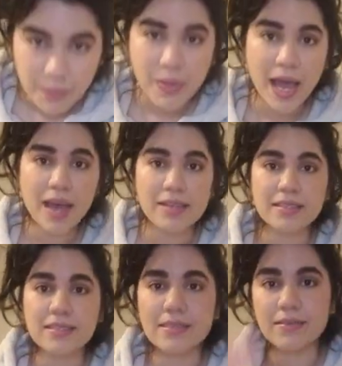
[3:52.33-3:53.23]

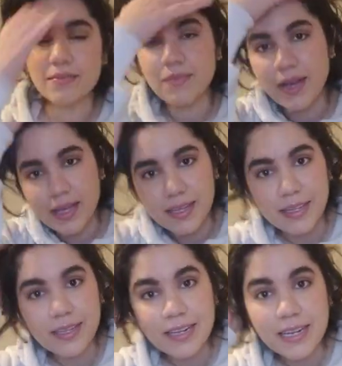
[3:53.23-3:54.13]
past my
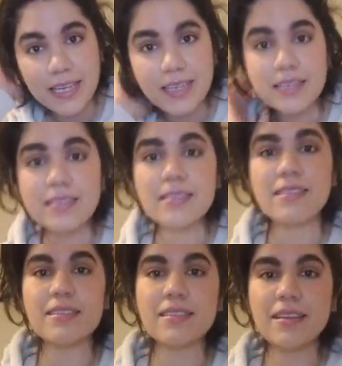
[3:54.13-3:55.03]

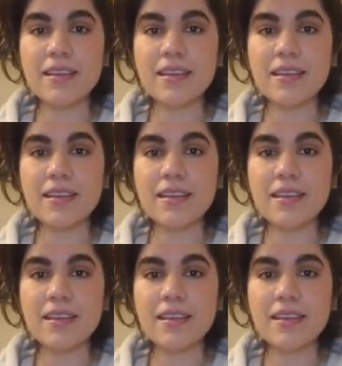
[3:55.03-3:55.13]
knees